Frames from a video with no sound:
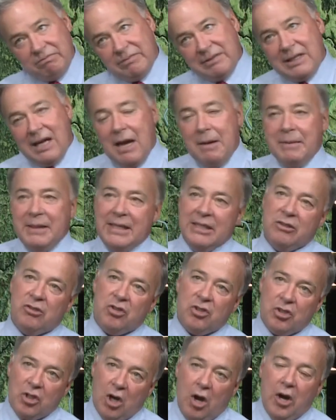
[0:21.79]
I mean, it
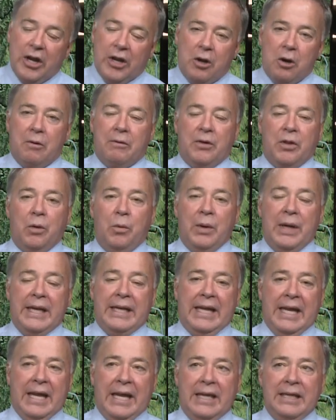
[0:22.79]
started over the
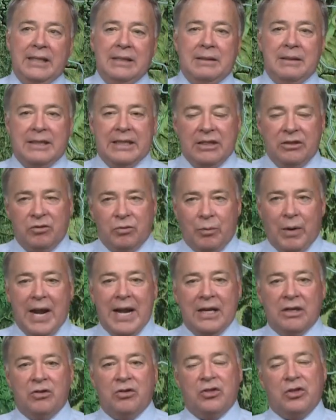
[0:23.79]
weekend. This
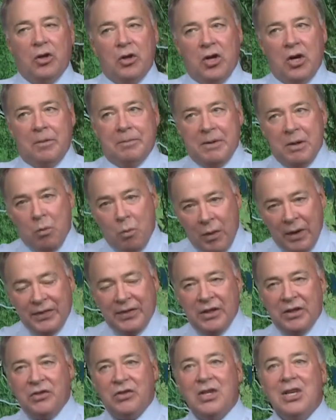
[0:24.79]
rain is still going to be
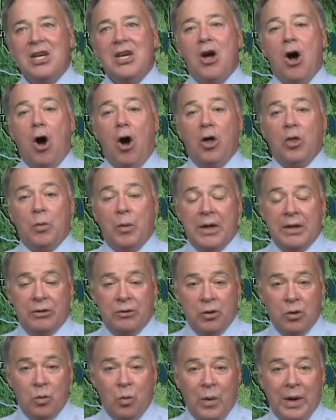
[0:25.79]
with us all the way
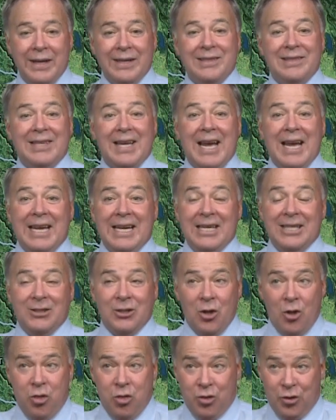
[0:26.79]
through Wednesday
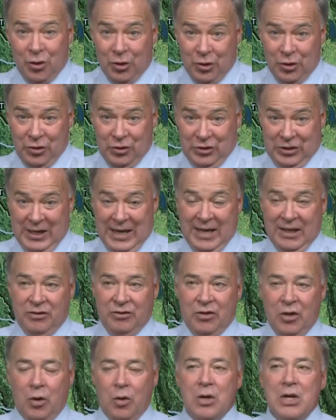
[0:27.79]
into Thursday.
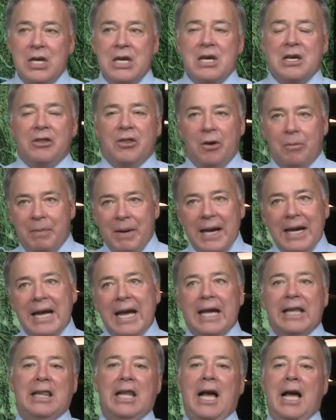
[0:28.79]
So the big
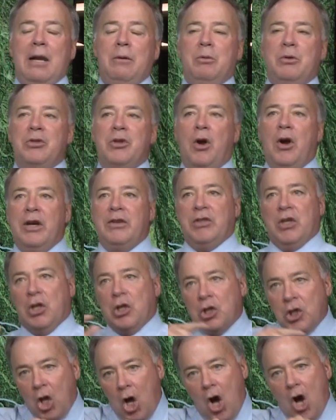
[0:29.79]
headline was always a
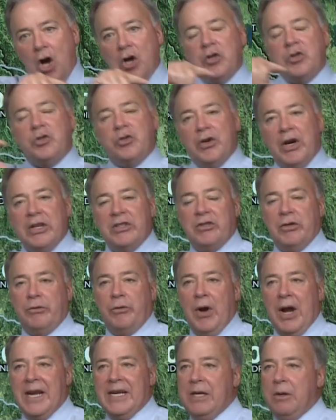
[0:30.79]
long stretch
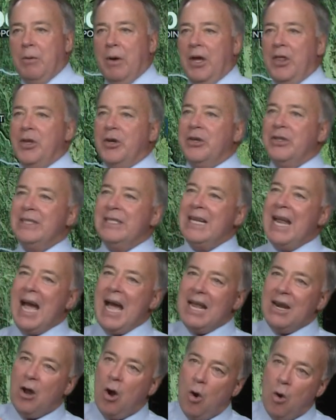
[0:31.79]
of rainy weather,
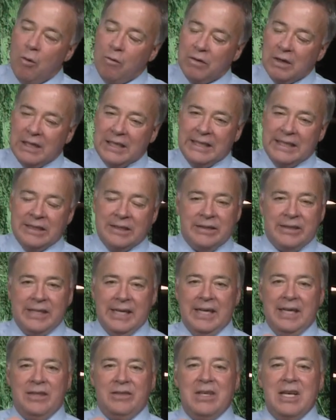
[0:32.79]
not overly
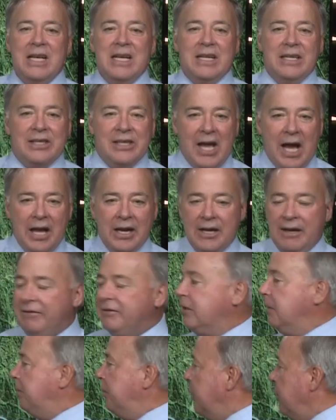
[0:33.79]
intense, not
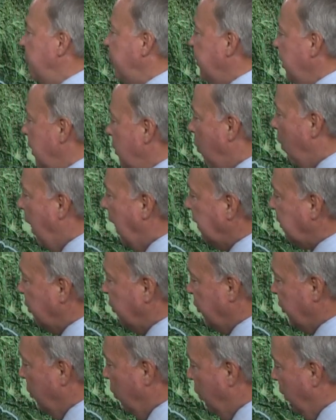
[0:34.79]
enough to produce any
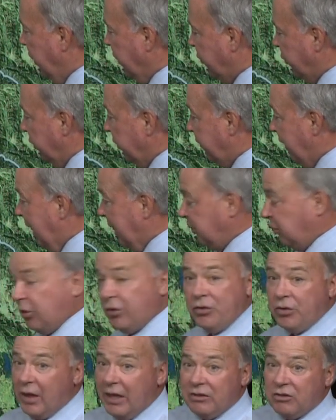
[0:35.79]
watches or warnings or
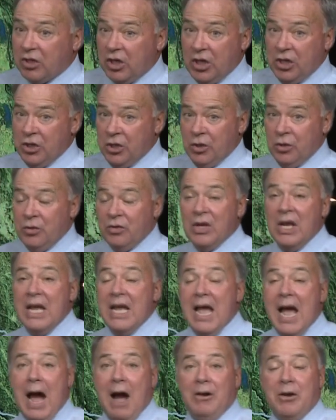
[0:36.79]
advisories. So that's good news.
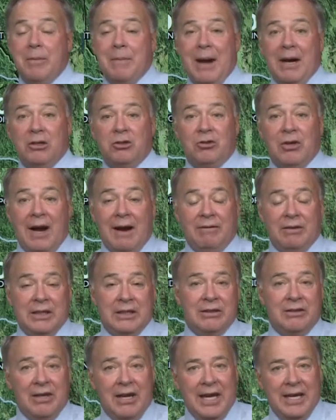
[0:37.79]
Out and about
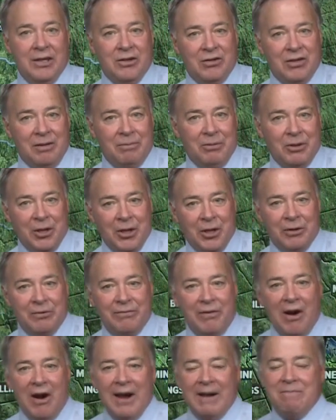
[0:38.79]
traveling today, you're simply going to
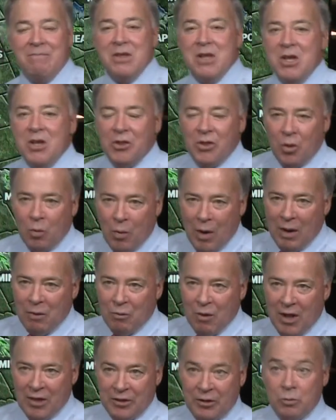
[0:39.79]
find the wet
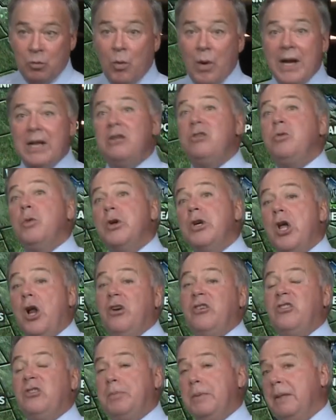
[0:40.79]
weather. Winds were
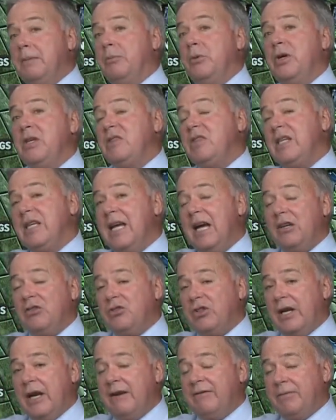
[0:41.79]
noticeably breezy
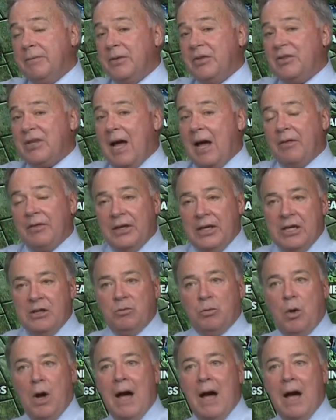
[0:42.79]
yesterday from the southeast.